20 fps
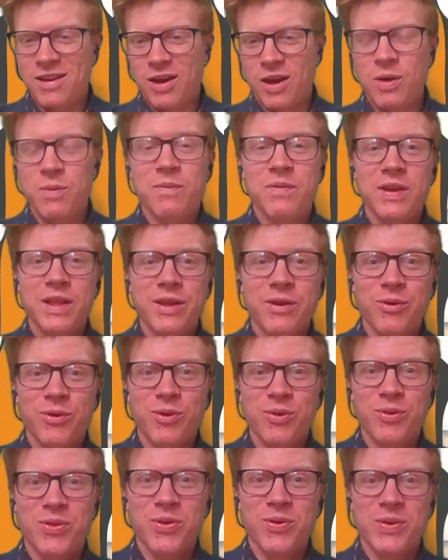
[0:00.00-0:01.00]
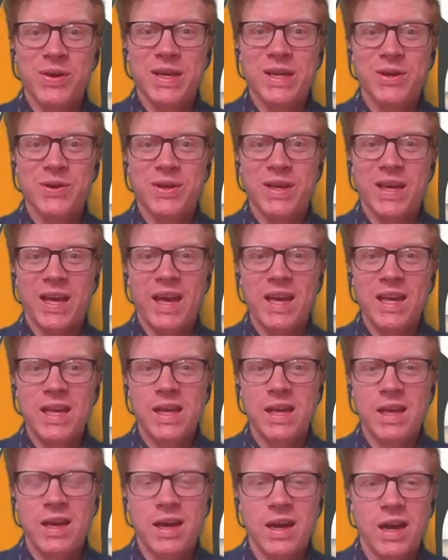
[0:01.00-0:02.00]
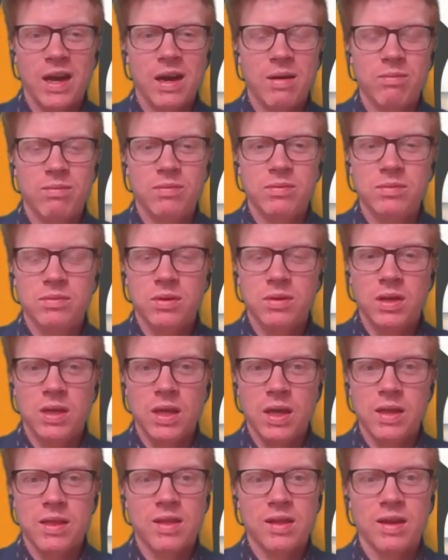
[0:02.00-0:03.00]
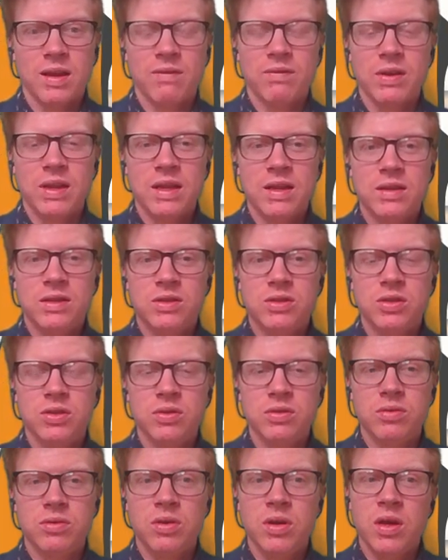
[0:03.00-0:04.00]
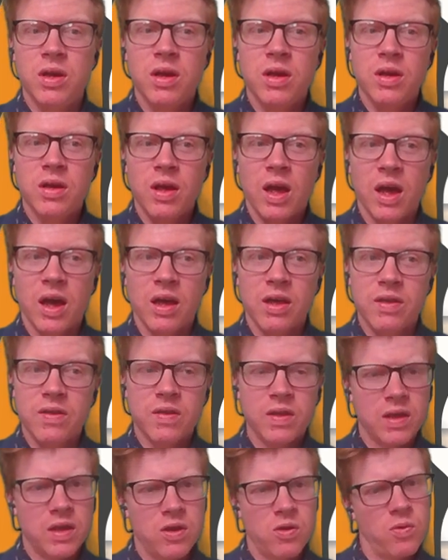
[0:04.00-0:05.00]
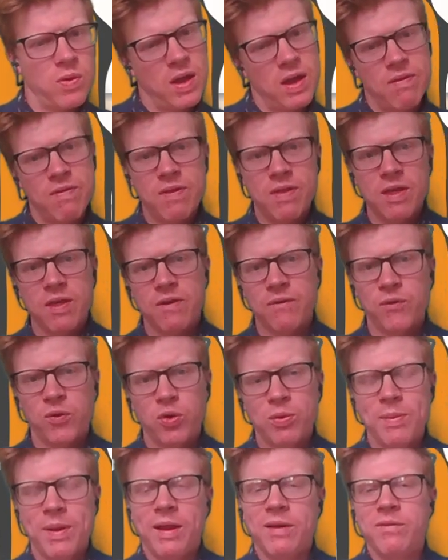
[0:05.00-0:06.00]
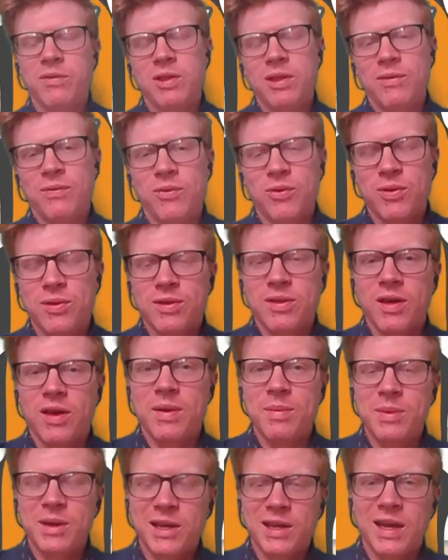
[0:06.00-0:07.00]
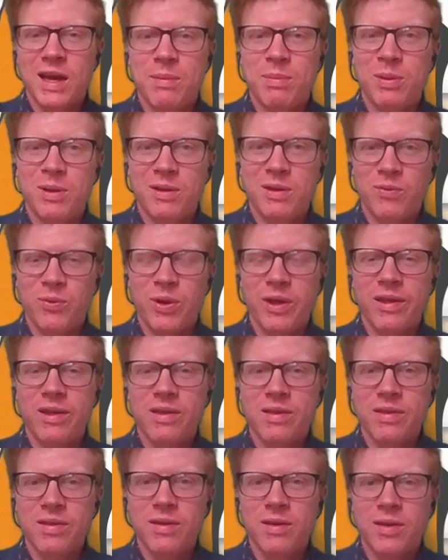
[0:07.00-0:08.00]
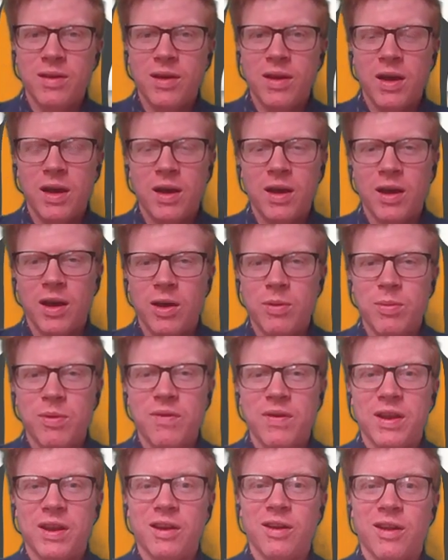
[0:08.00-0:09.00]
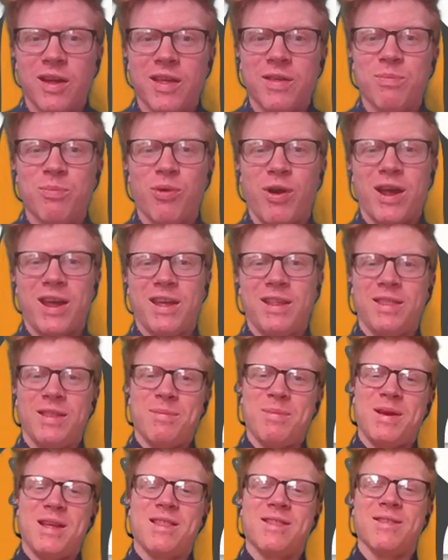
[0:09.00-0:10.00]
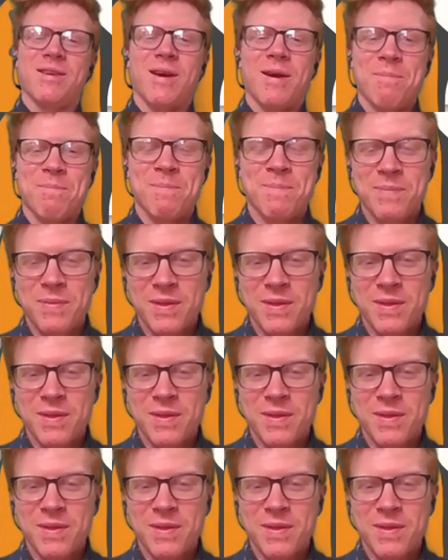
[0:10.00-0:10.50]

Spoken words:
Hopefully you're all doing okay. It's lovely to see you in this format for the first time in a couple of weeks. I hope you've had a nice break in the meantime.